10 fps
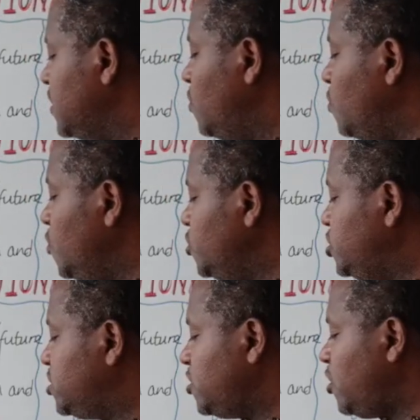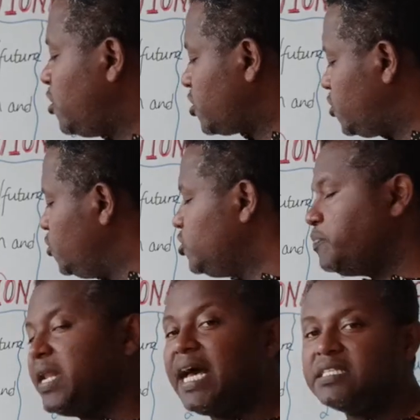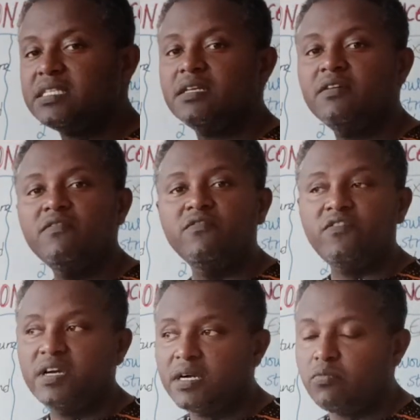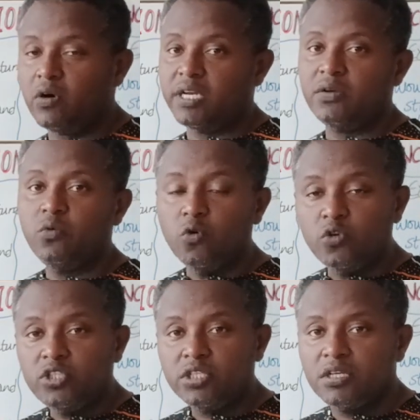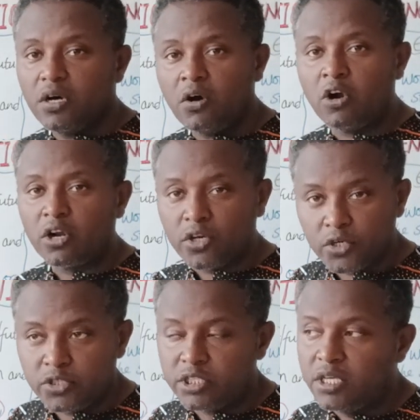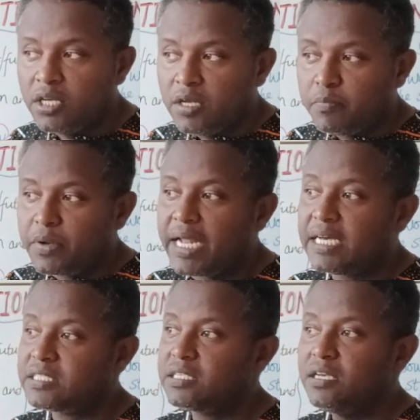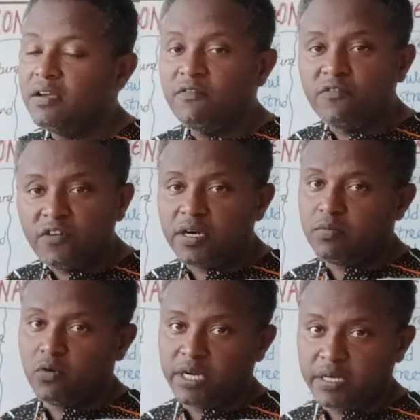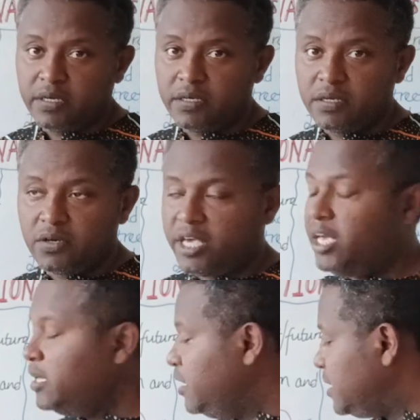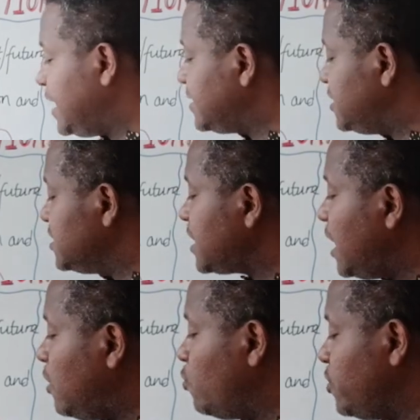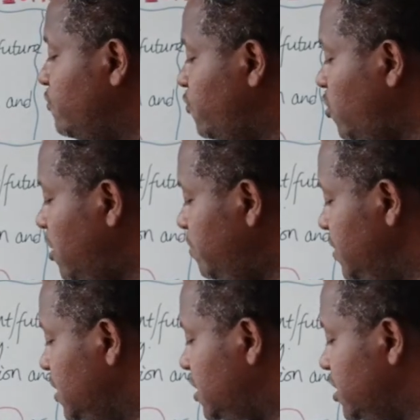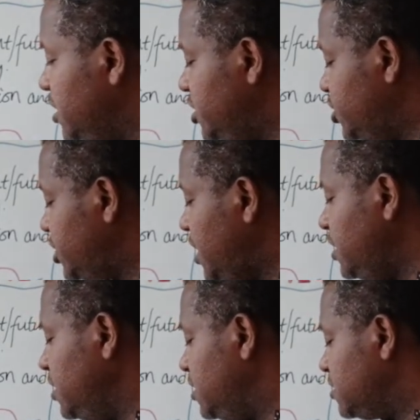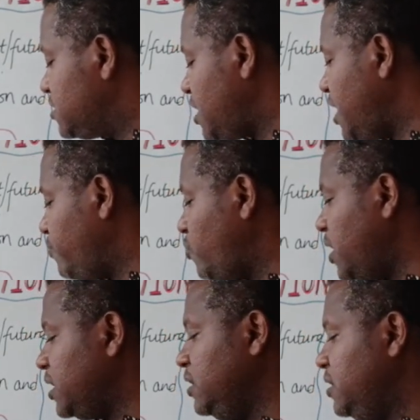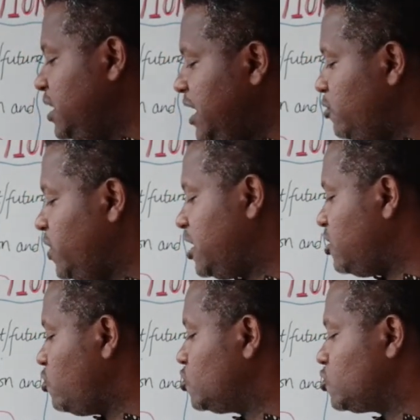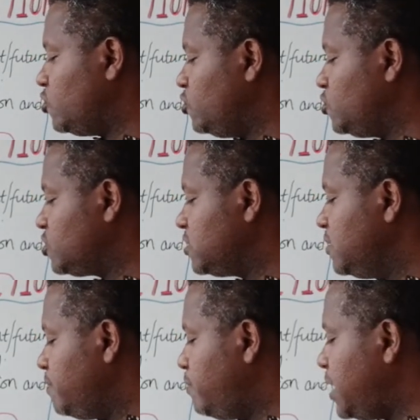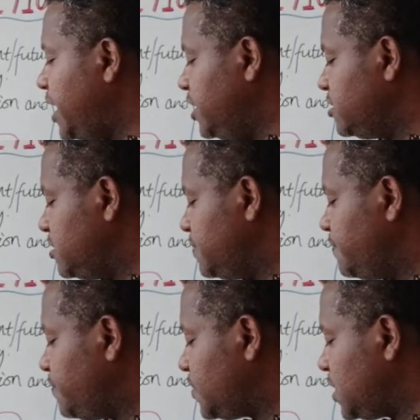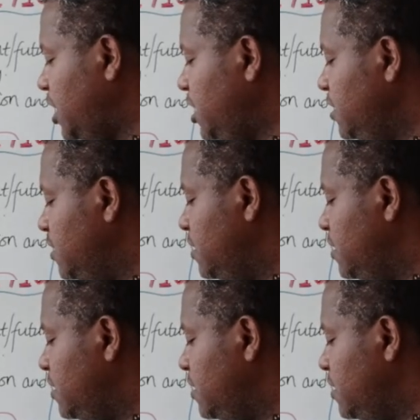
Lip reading: would or could plus verb 1, would or could plus verb 1, okay? That is how we form conditional type 1. And we can also use might, okay?